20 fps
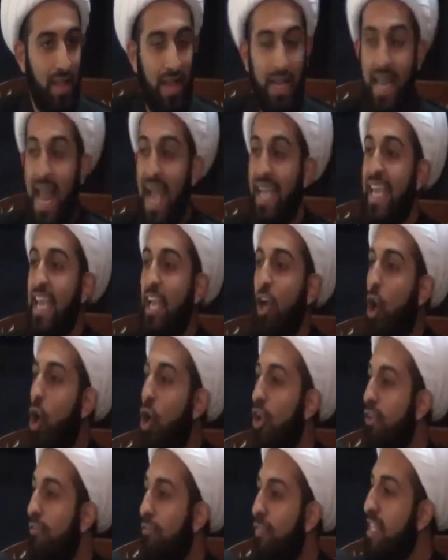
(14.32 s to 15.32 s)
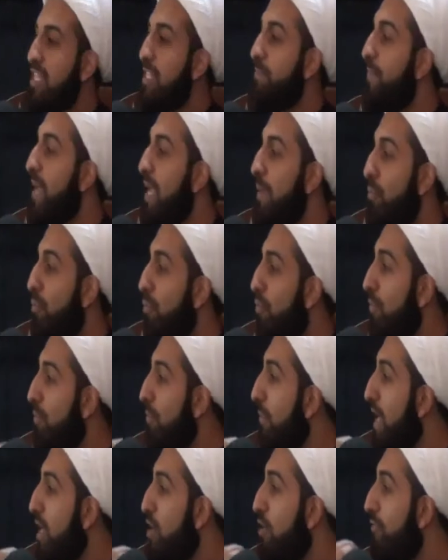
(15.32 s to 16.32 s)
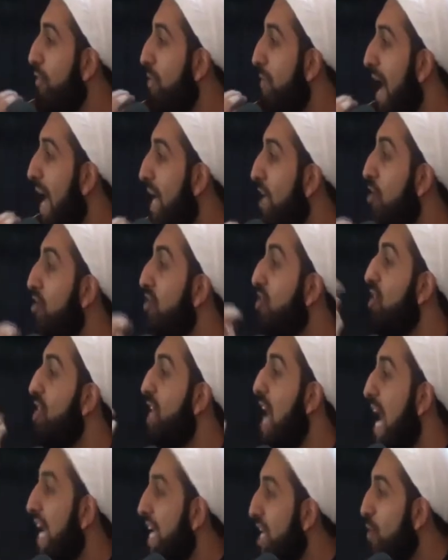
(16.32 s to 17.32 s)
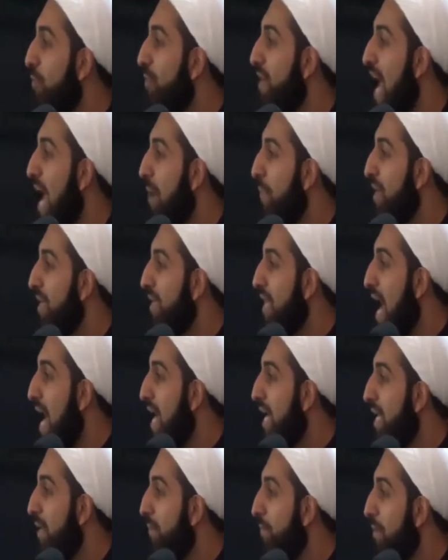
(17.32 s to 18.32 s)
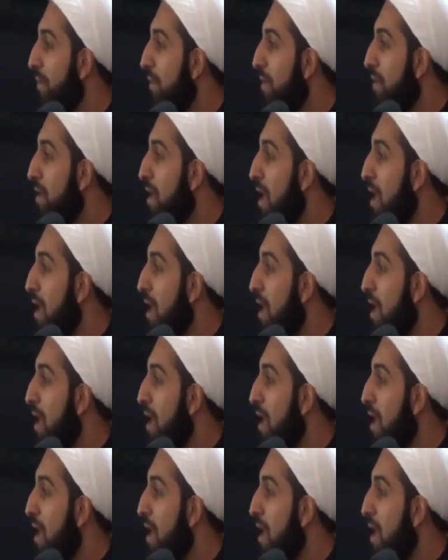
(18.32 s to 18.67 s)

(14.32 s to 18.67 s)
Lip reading: Lacking all of these people, many of them had not seen Ali ibn Abi Talib.